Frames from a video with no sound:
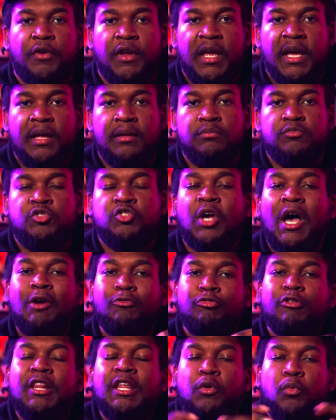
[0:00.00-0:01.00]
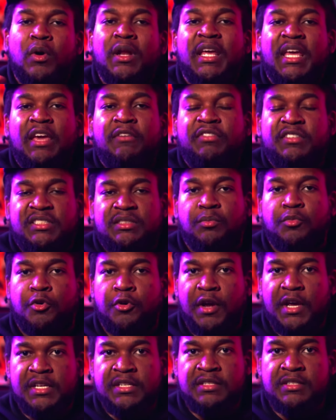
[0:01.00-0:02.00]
yet, so I really wanna give it some grace.